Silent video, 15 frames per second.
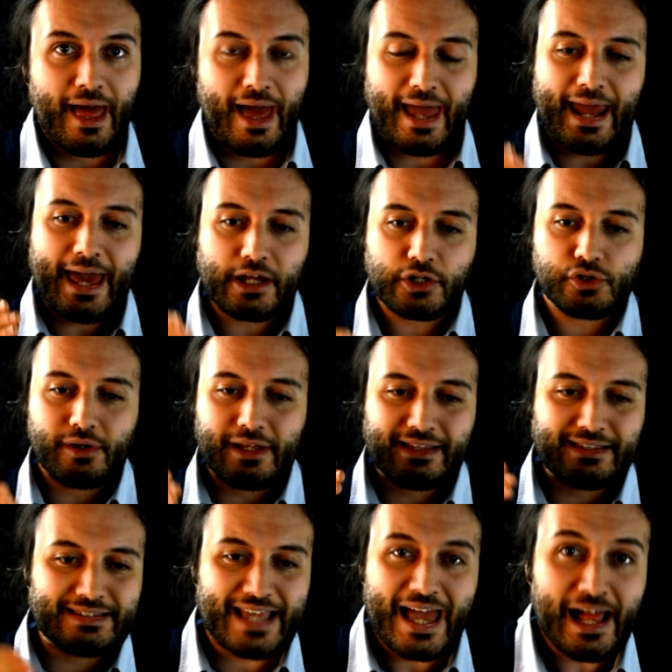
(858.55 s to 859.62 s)
and
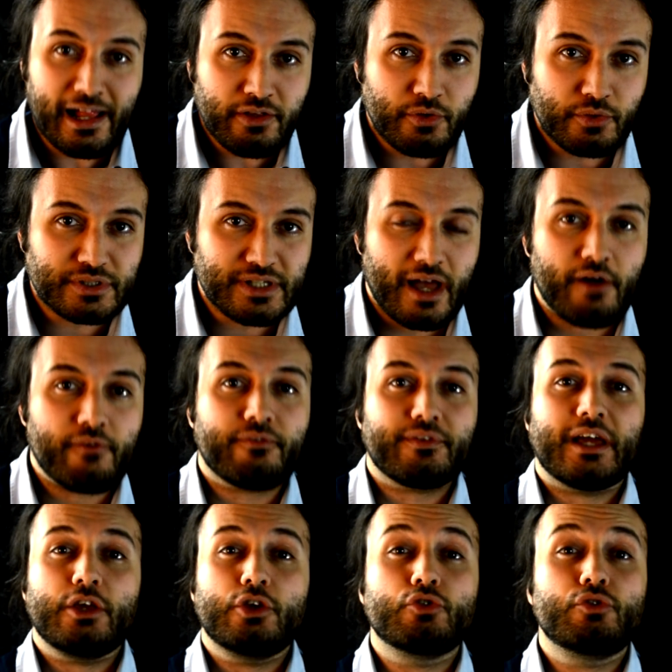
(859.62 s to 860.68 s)
actually tell yourself
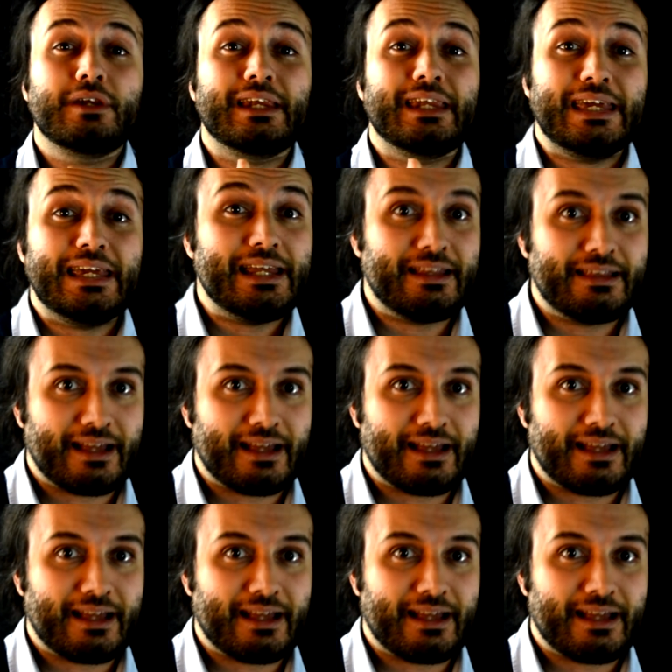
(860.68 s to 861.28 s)
that you need